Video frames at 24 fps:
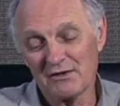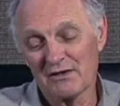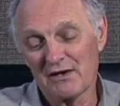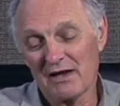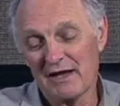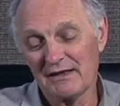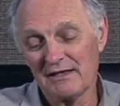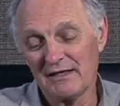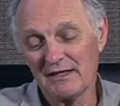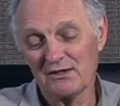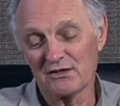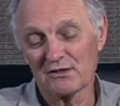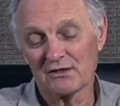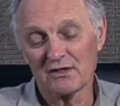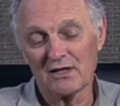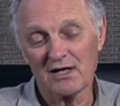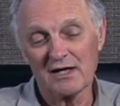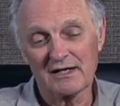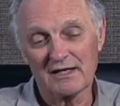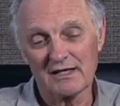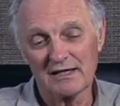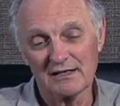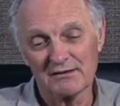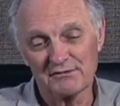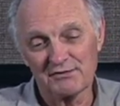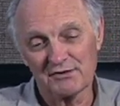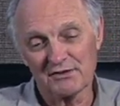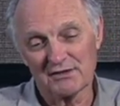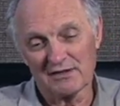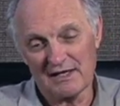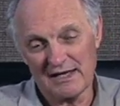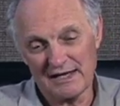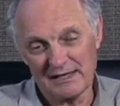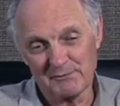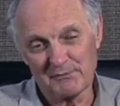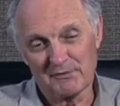I think you're lucky if you
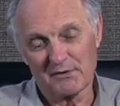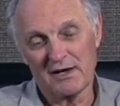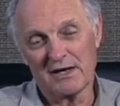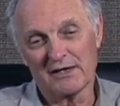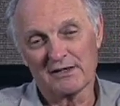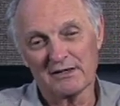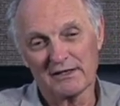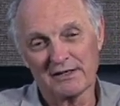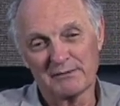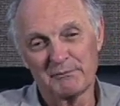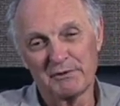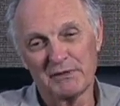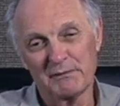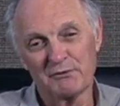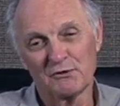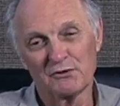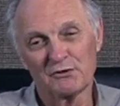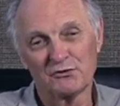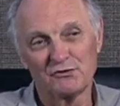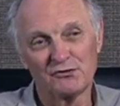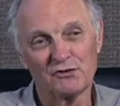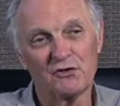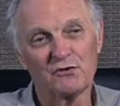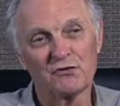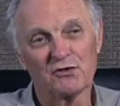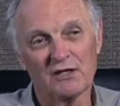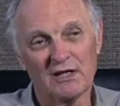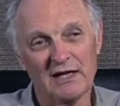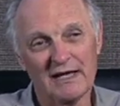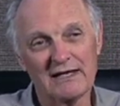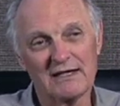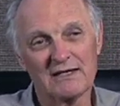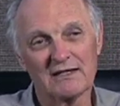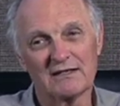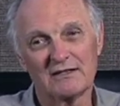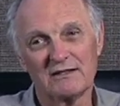like broccoli. People who don't
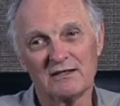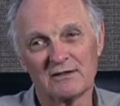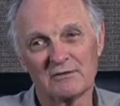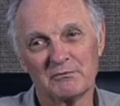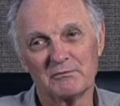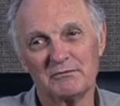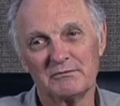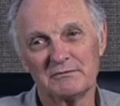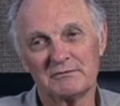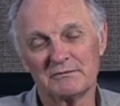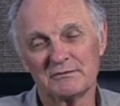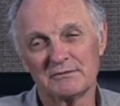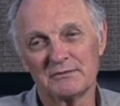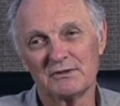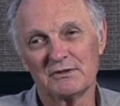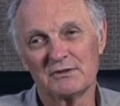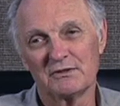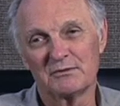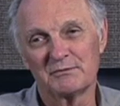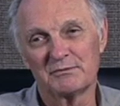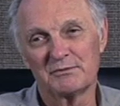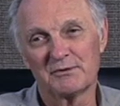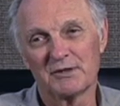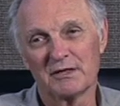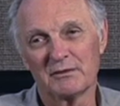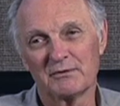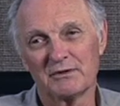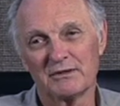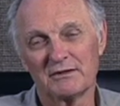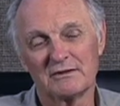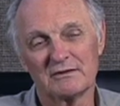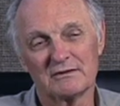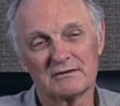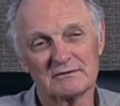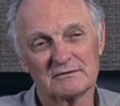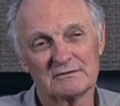like it are, probably
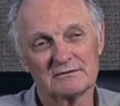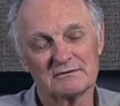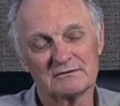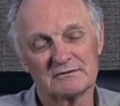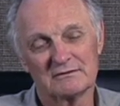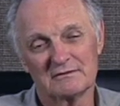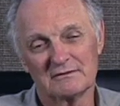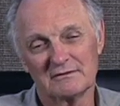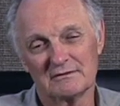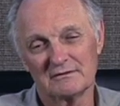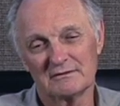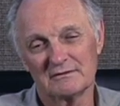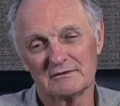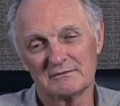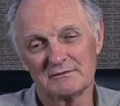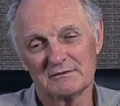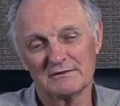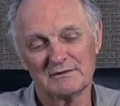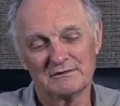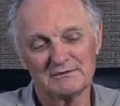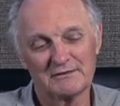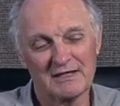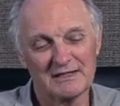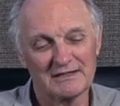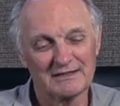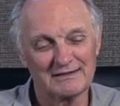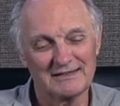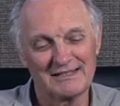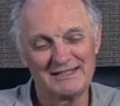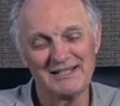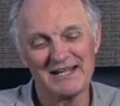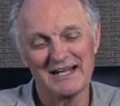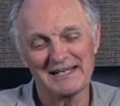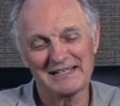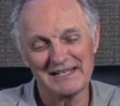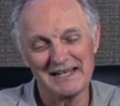not
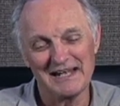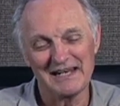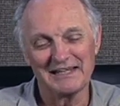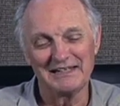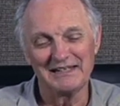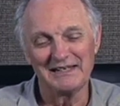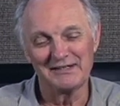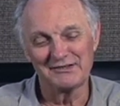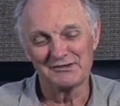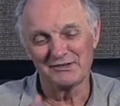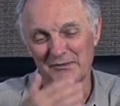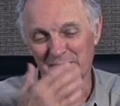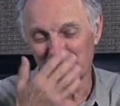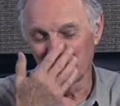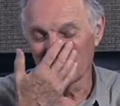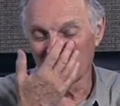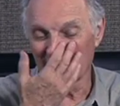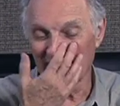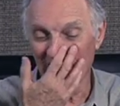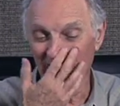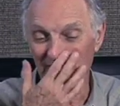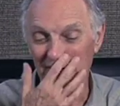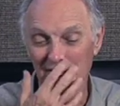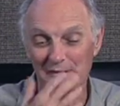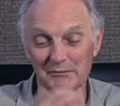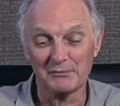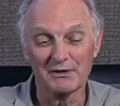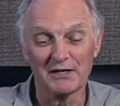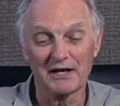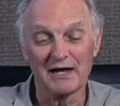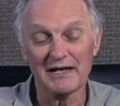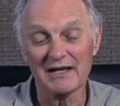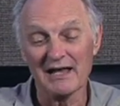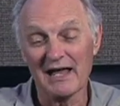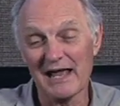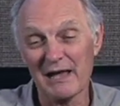getting to eat something healthy, but
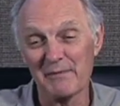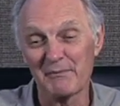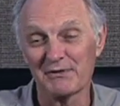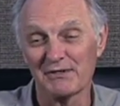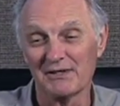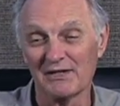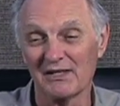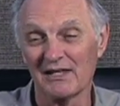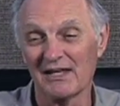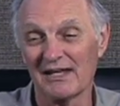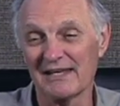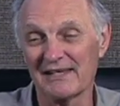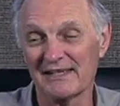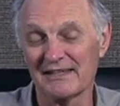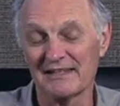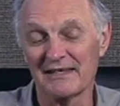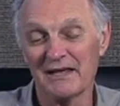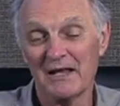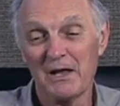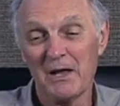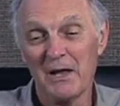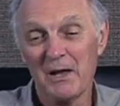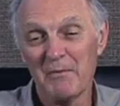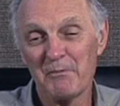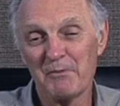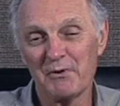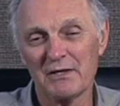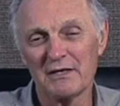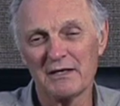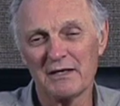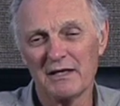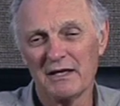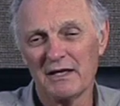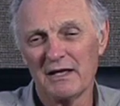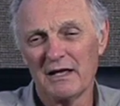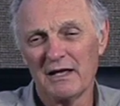I happen to like it. But